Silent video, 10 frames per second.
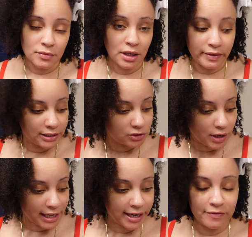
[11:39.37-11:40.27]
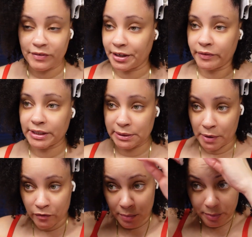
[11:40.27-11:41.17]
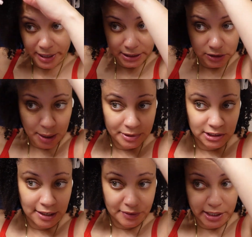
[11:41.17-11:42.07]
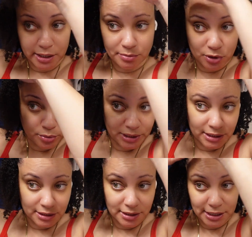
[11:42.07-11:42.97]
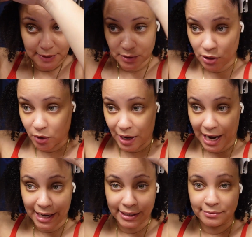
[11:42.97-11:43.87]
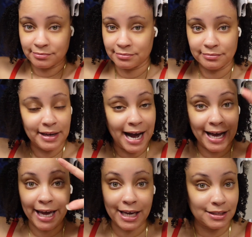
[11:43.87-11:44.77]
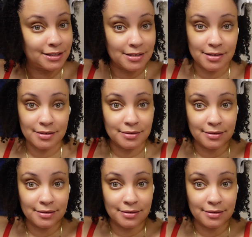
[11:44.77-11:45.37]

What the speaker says: All right, so I can't find the rest of my rubber bands. I'm gonna just have to keep doing it, even though I hate this.